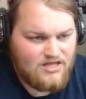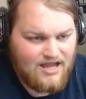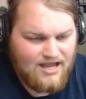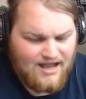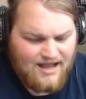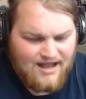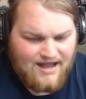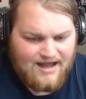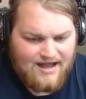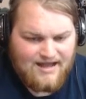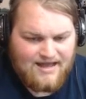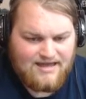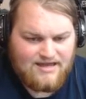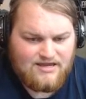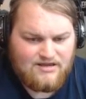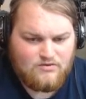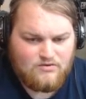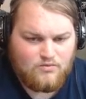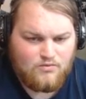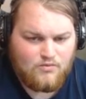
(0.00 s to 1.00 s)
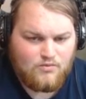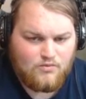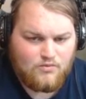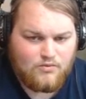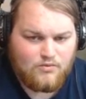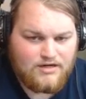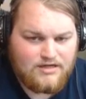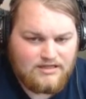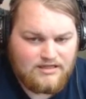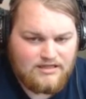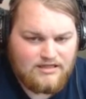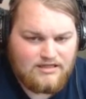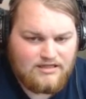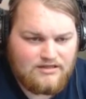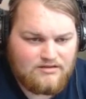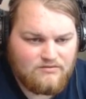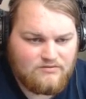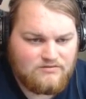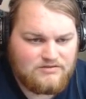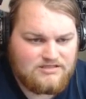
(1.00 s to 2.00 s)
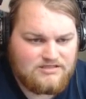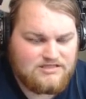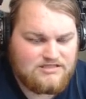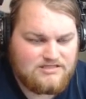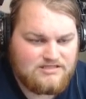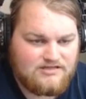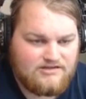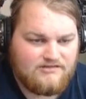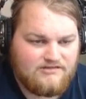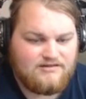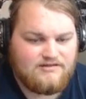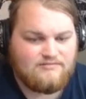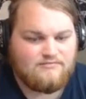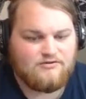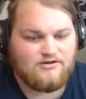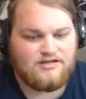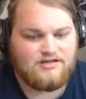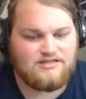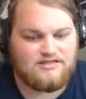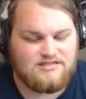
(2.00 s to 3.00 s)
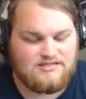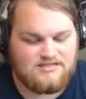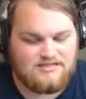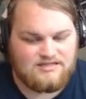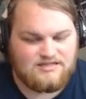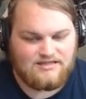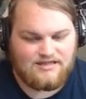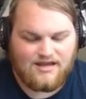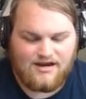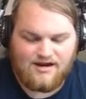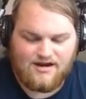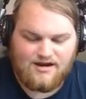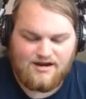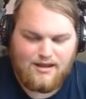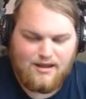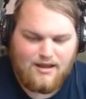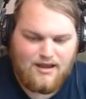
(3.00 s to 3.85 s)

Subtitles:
I really was considering putting these in there.